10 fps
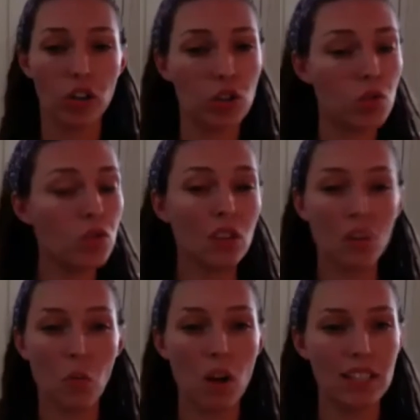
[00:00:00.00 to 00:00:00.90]
usually
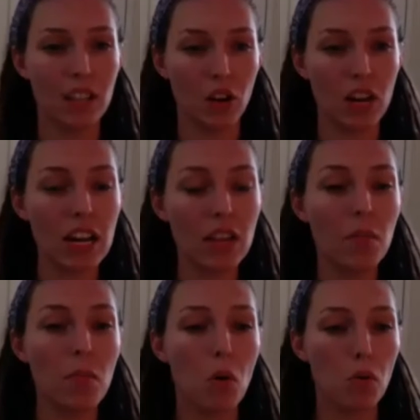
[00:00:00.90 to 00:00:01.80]
the ones that are needing
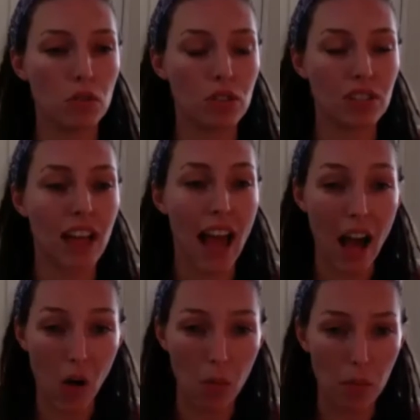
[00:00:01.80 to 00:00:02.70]
the most
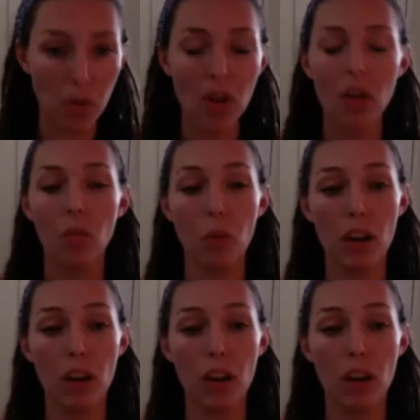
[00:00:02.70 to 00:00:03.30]
help with